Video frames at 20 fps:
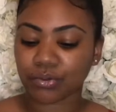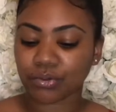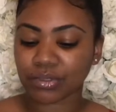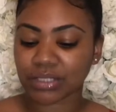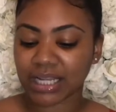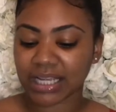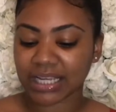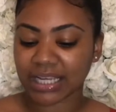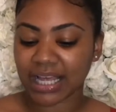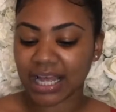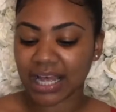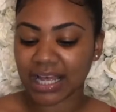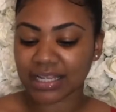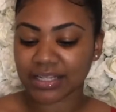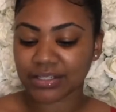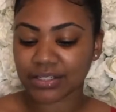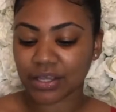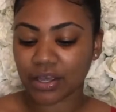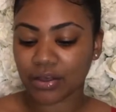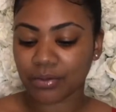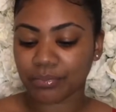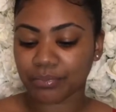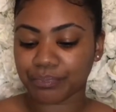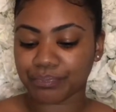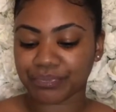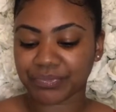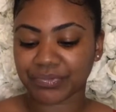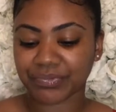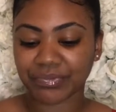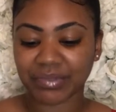like it has
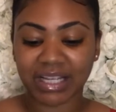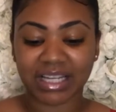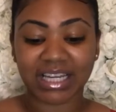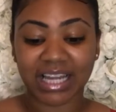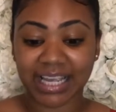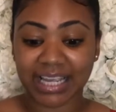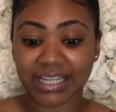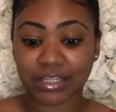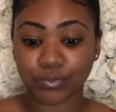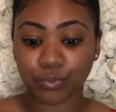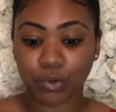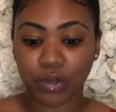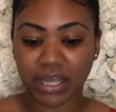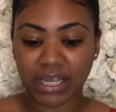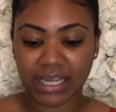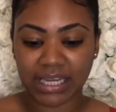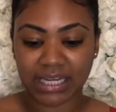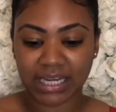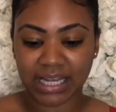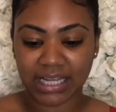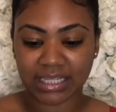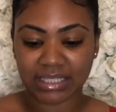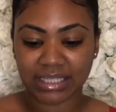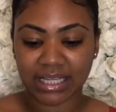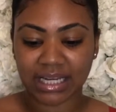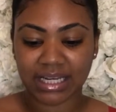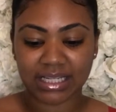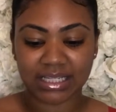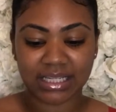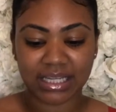like it's working like a
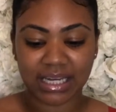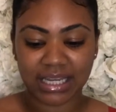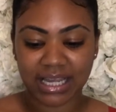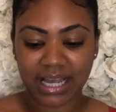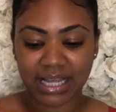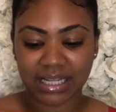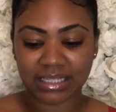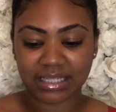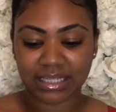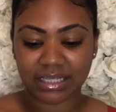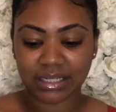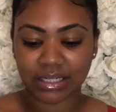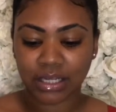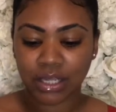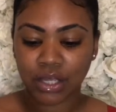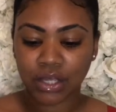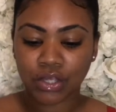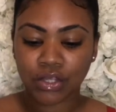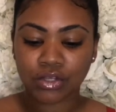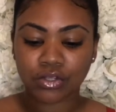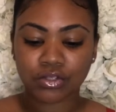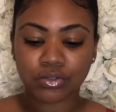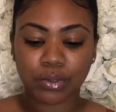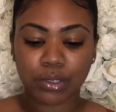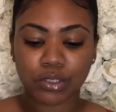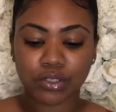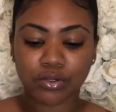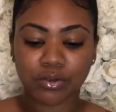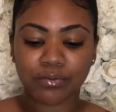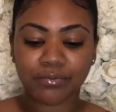salicylic acid, so I
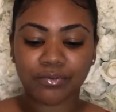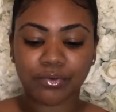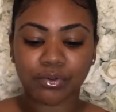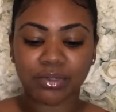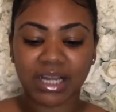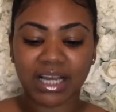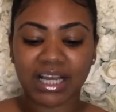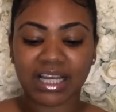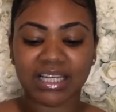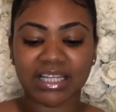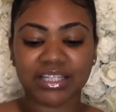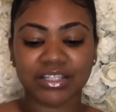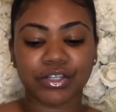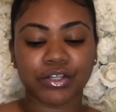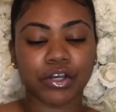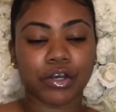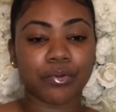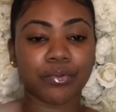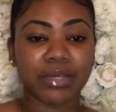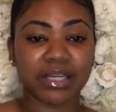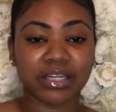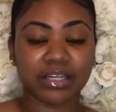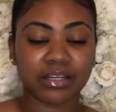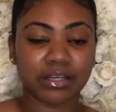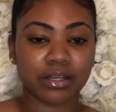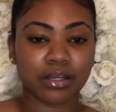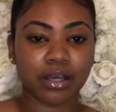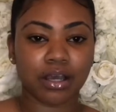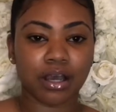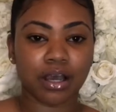don't feel like I need to go in
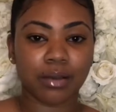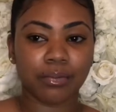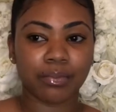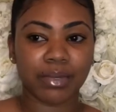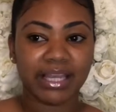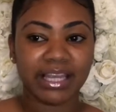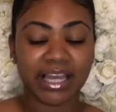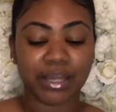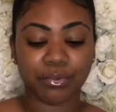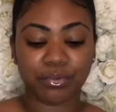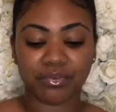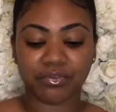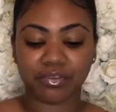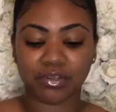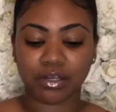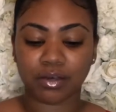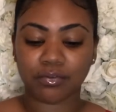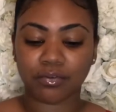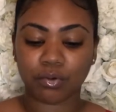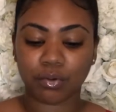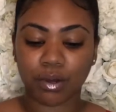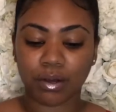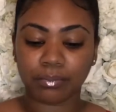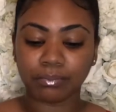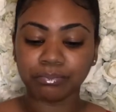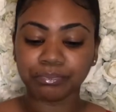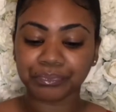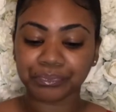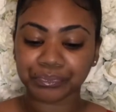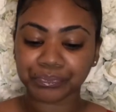again with another
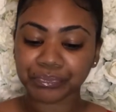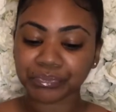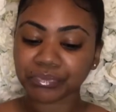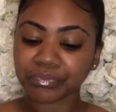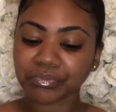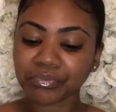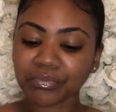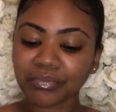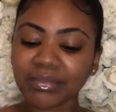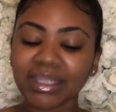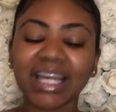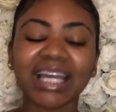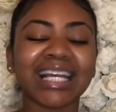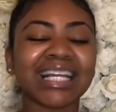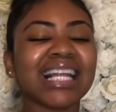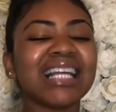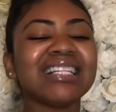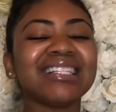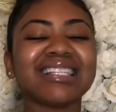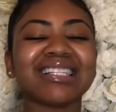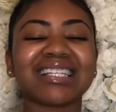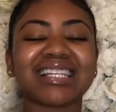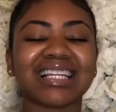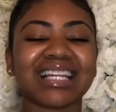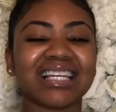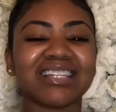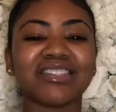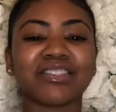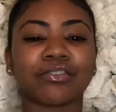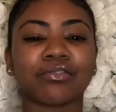one. A cleanser is a
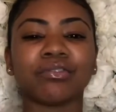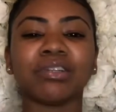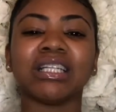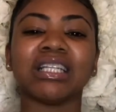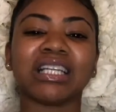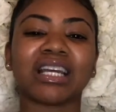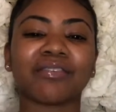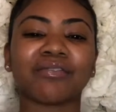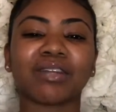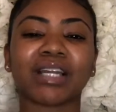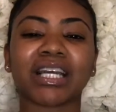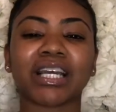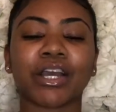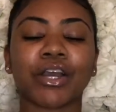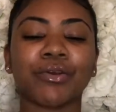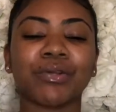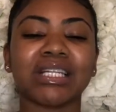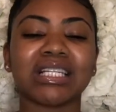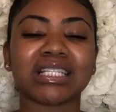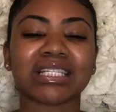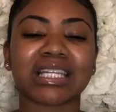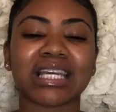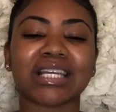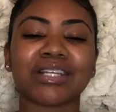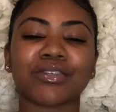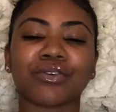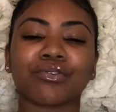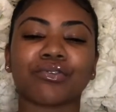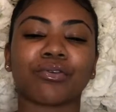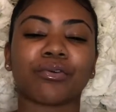cleanser, really. I feel like it only stays
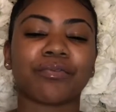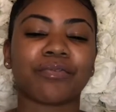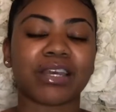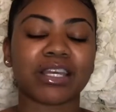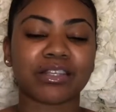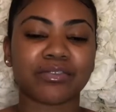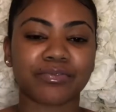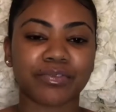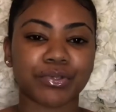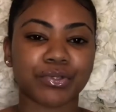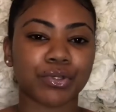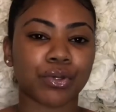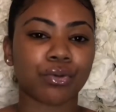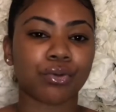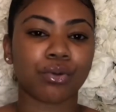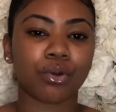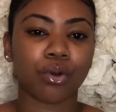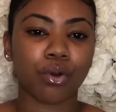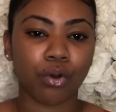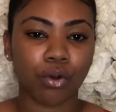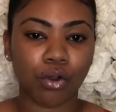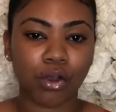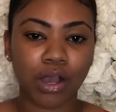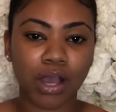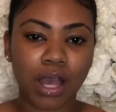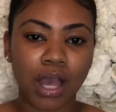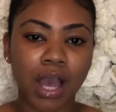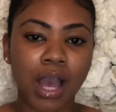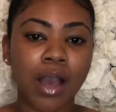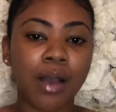on your face for so long,
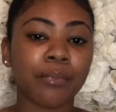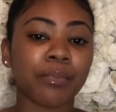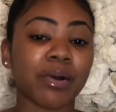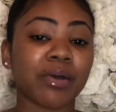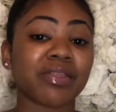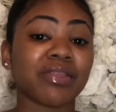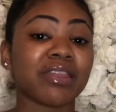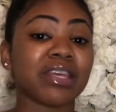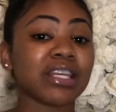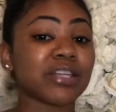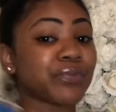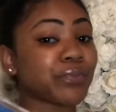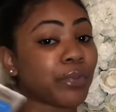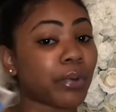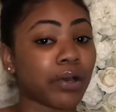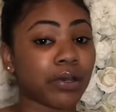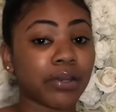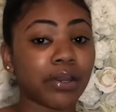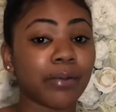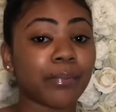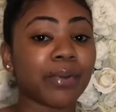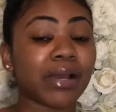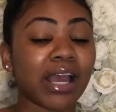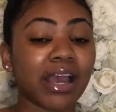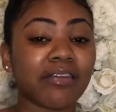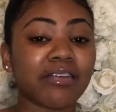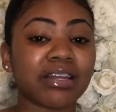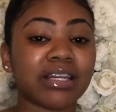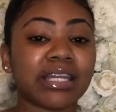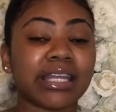but this one
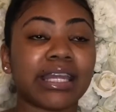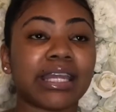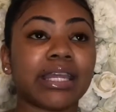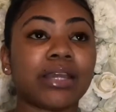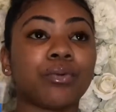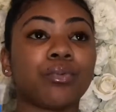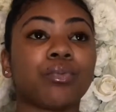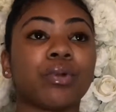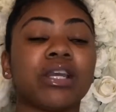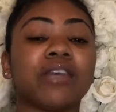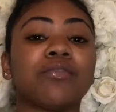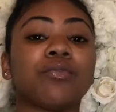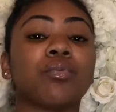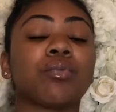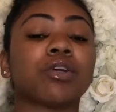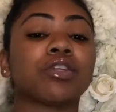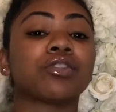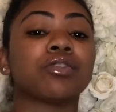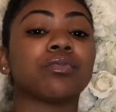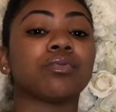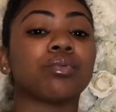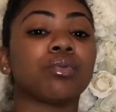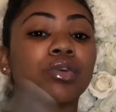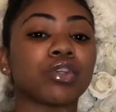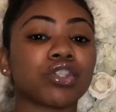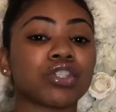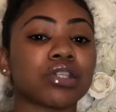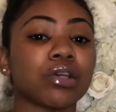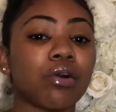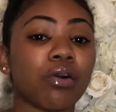apparently, even once you've
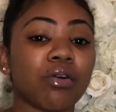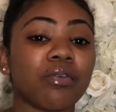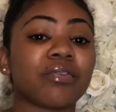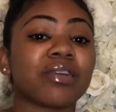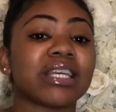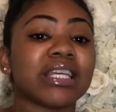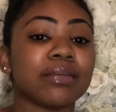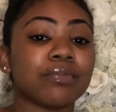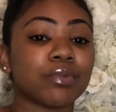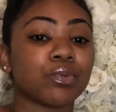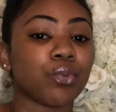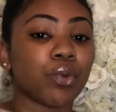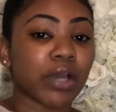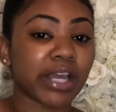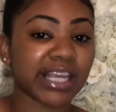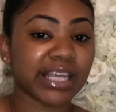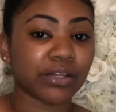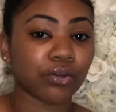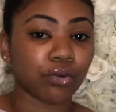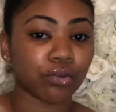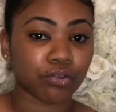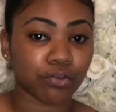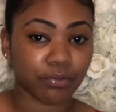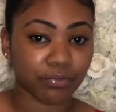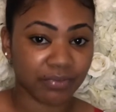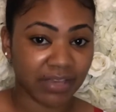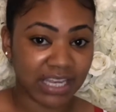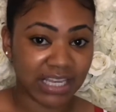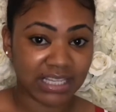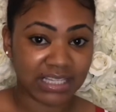washed it off, keeps working on your
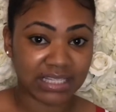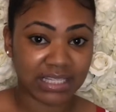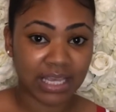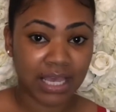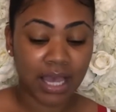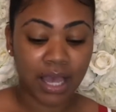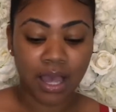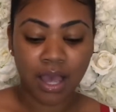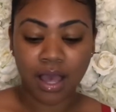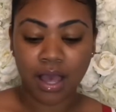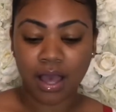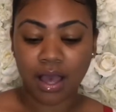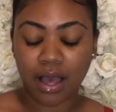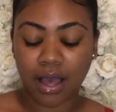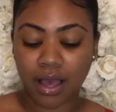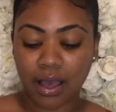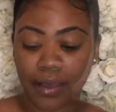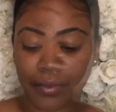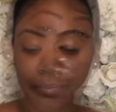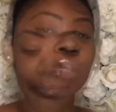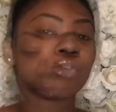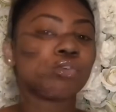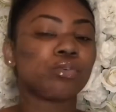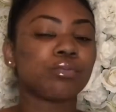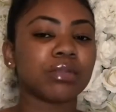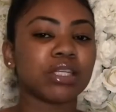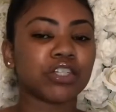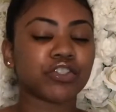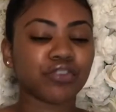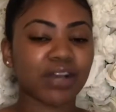face. I
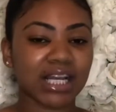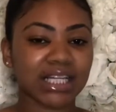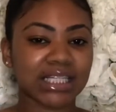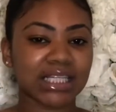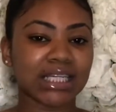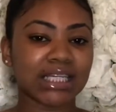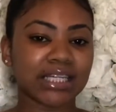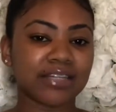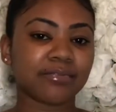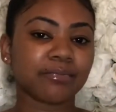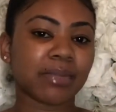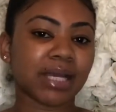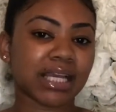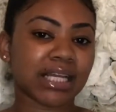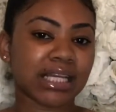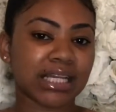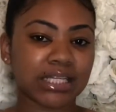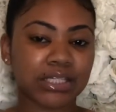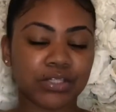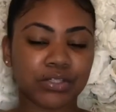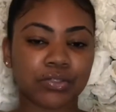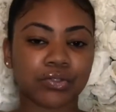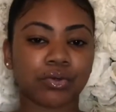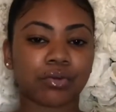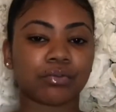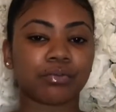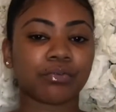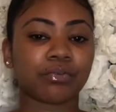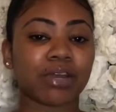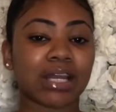normally try to leave my cleansers on
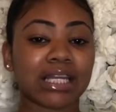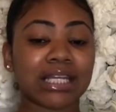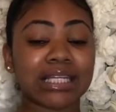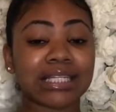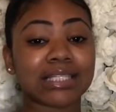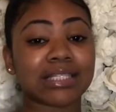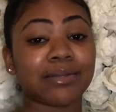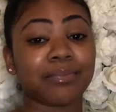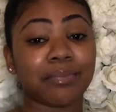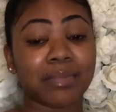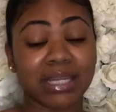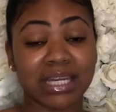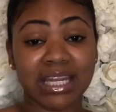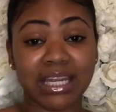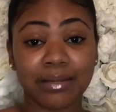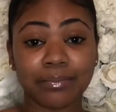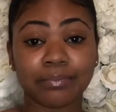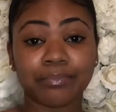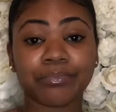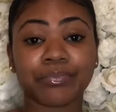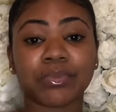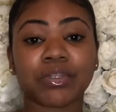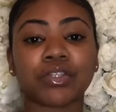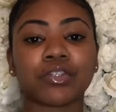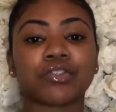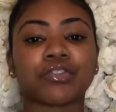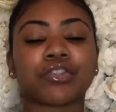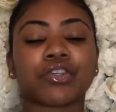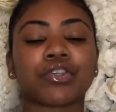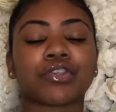for at least a minute,
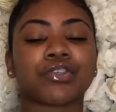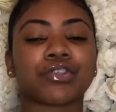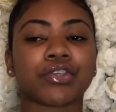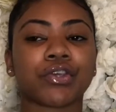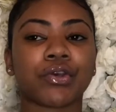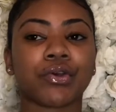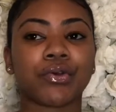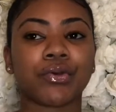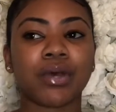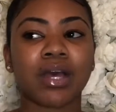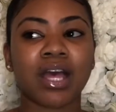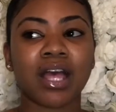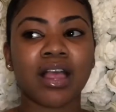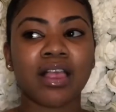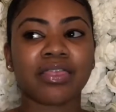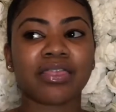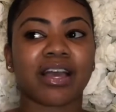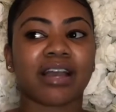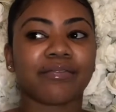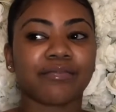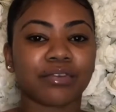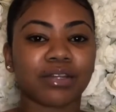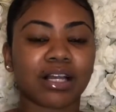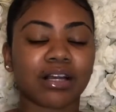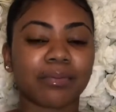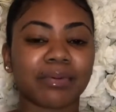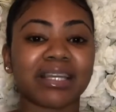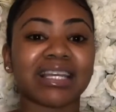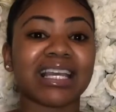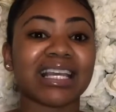just so that I feel like
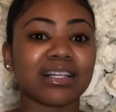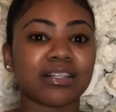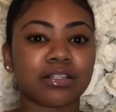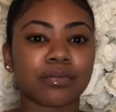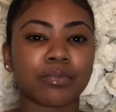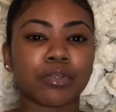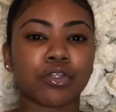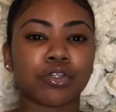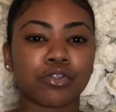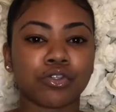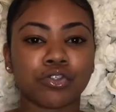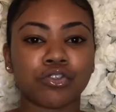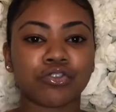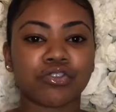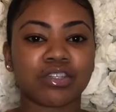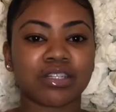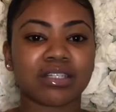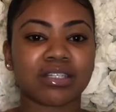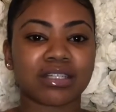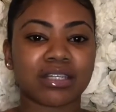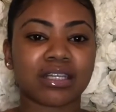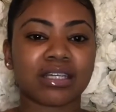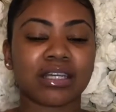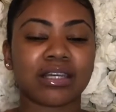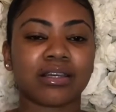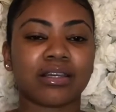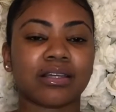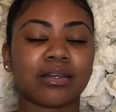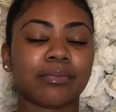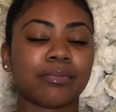I'm getting some of the nutrients in it,
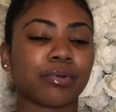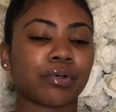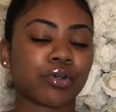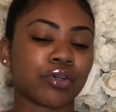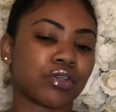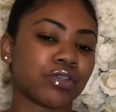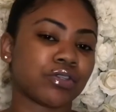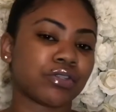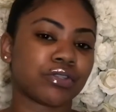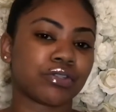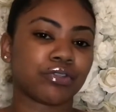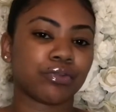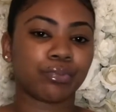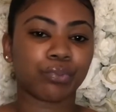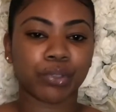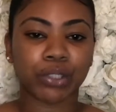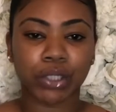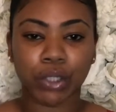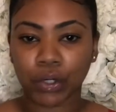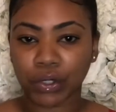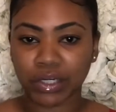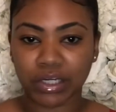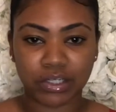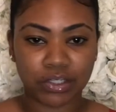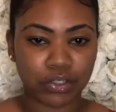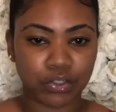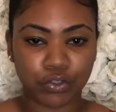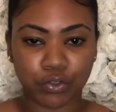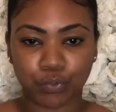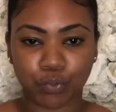because you put it on and
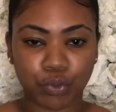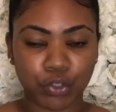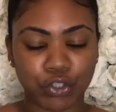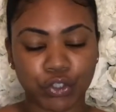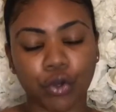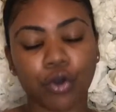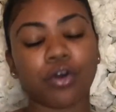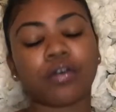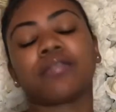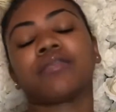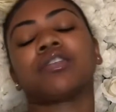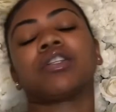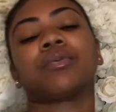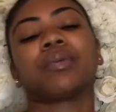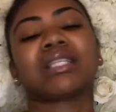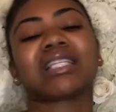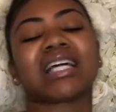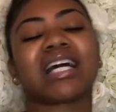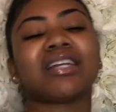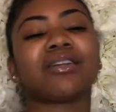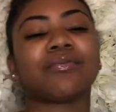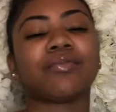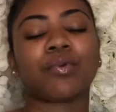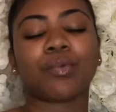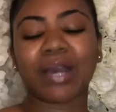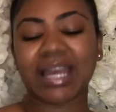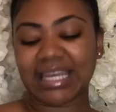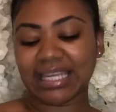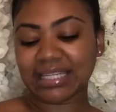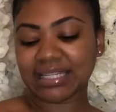then just wash it off, so it's kind of a
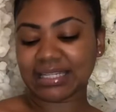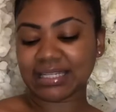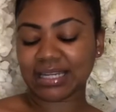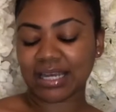waste.